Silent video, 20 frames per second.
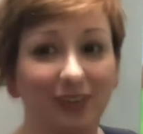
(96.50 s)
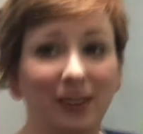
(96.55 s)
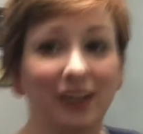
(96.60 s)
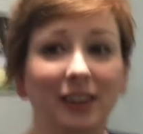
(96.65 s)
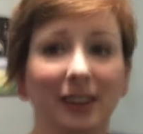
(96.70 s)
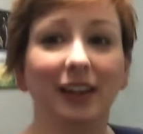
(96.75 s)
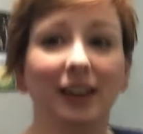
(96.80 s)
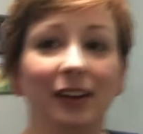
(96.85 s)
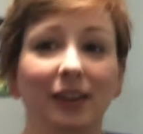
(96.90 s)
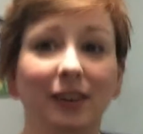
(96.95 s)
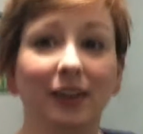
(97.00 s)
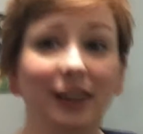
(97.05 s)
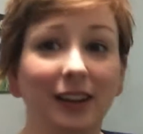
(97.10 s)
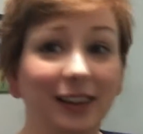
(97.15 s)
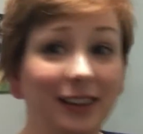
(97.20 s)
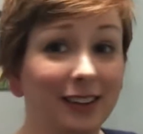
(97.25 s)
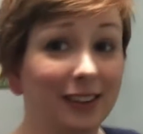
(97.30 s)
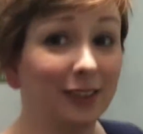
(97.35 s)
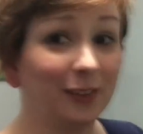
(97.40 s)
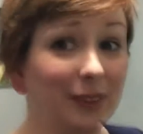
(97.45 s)
Oh, I'm gonna take. I'm
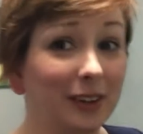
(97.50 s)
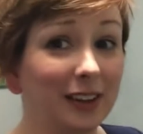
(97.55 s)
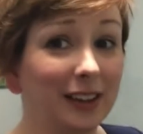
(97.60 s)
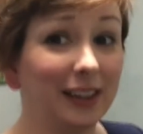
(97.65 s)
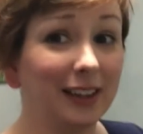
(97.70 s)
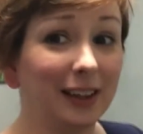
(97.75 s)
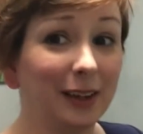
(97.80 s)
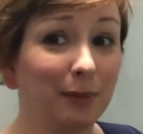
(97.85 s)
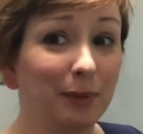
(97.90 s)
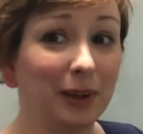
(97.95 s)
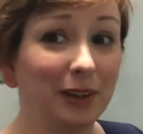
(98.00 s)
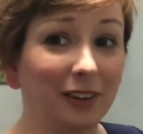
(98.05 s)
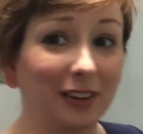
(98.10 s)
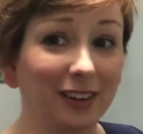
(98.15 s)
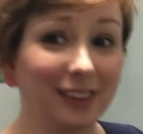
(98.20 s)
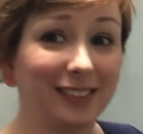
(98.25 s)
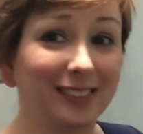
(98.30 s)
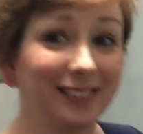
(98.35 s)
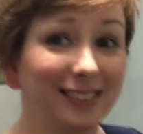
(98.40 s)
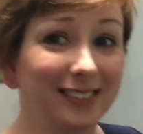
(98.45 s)
gonna quickly take a
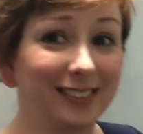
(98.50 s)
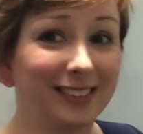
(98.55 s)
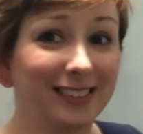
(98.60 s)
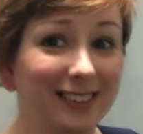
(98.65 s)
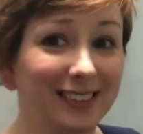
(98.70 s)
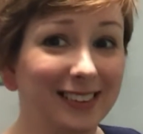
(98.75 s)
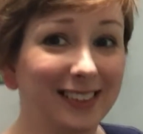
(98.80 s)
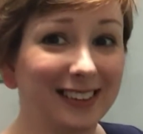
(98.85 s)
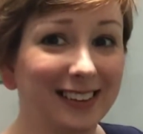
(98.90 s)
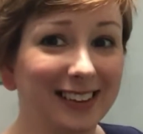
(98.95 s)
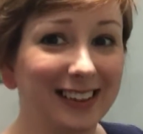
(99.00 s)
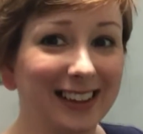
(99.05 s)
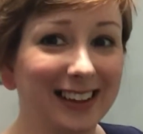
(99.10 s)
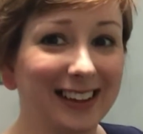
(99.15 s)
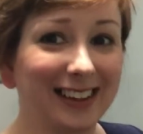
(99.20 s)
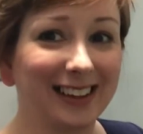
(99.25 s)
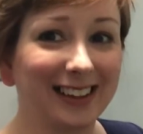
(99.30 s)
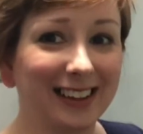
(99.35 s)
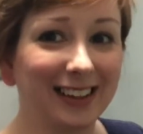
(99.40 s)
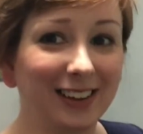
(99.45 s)
picture.
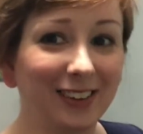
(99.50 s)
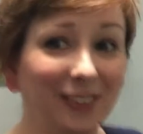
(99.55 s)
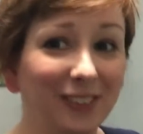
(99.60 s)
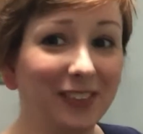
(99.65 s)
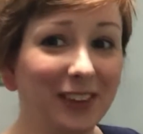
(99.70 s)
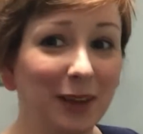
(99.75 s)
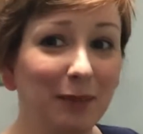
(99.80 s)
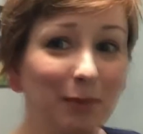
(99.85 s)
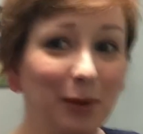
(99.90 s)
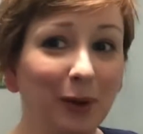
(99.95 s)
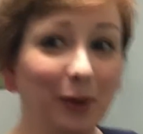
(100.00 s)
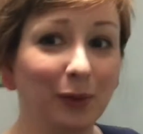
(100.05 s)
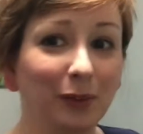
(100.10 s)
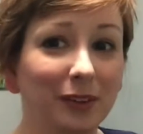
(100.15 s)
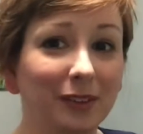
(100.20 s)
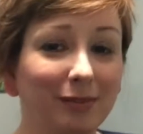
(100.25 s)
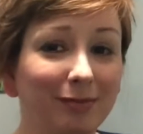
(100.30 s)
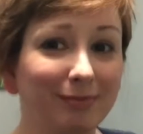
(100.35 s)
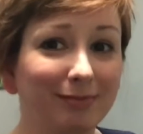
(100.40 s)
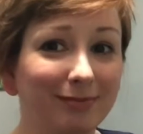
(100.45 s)
Hold that
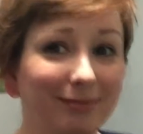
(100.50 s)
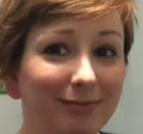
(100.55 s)
pose.